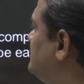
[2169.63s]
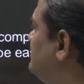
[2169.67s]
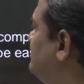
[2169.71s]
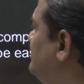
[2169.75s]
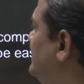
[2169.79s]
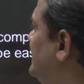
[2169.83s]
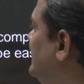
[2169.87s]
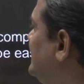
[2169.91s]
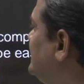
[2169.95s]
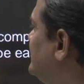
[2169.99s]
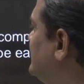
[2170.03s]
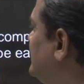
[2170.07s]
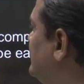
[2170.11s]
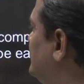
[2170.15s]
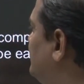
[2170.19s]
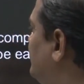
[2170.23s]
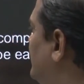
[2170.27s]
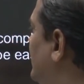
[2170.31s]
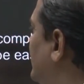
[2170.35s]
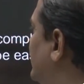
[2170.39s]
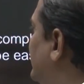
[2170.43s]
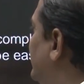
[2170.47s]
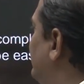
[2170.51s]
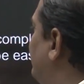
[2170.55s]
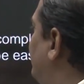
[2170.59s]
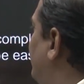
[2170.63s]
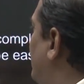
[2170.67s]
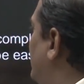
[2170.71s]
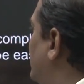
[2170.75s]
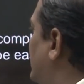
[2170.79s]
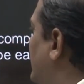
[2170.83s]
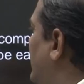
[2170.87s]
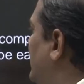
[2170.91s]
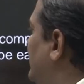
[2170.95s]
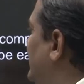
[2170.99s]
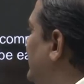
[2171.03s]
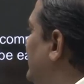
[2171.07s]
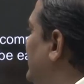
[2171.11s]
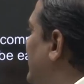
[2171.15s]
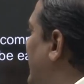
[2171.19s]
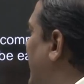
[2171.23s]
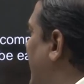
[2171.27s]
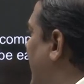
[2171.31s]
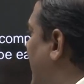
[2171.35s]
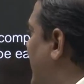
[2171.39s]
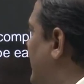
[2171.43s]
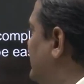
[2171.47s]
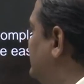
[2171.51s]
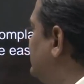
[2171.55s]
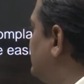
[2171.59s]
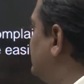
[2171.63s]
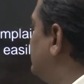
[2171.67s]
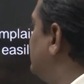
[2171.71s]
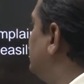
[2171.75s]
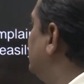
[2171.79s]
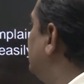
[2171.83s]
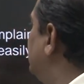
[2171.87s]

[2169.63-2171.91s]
pleasant working for Anil as